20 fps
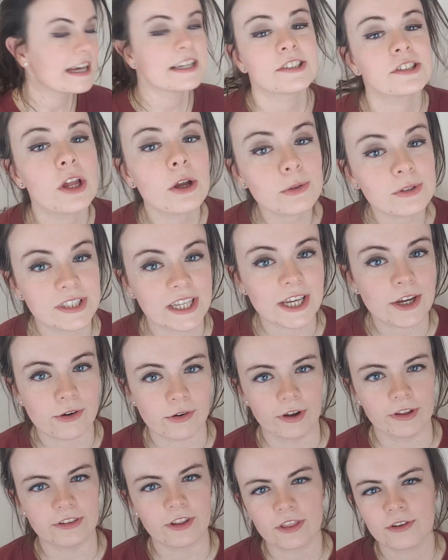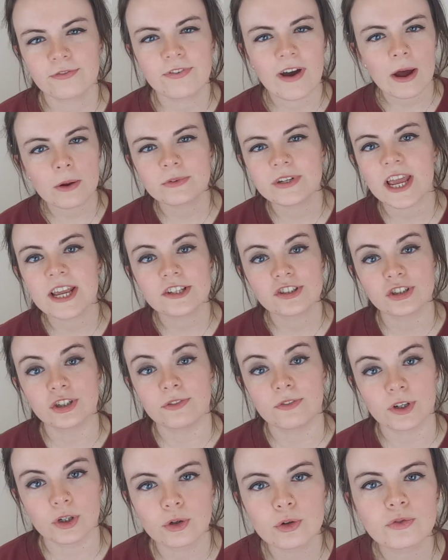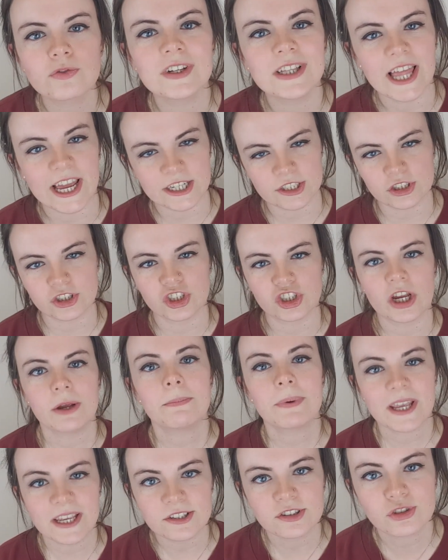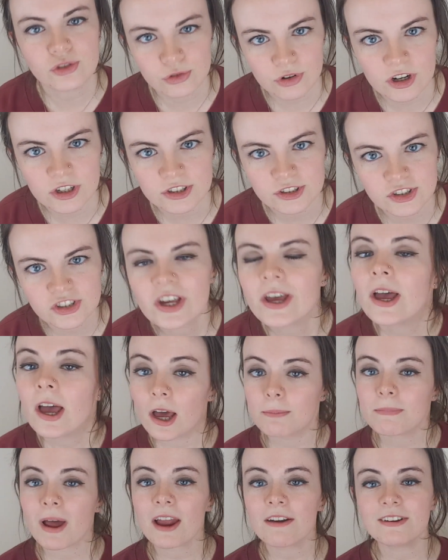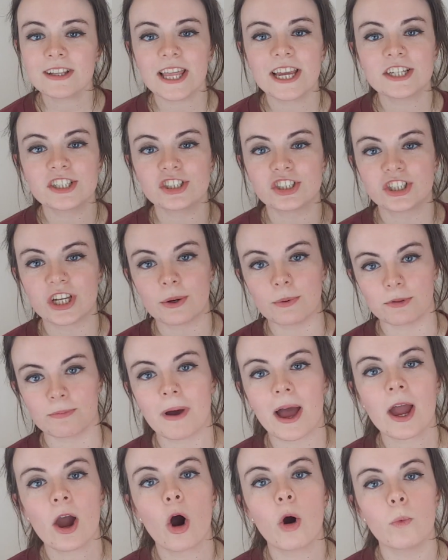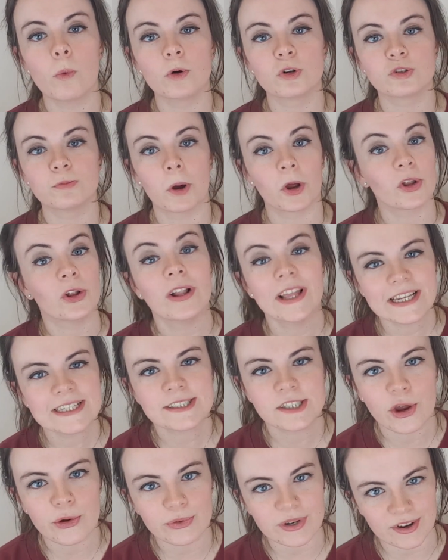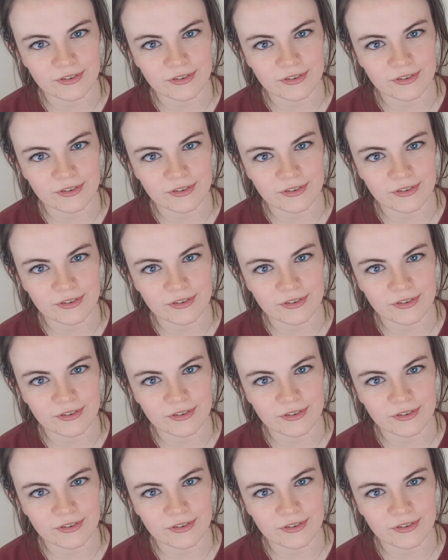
It's no secret that the foundation of a good relationship is trust. And my relationship with my hot water bottle is no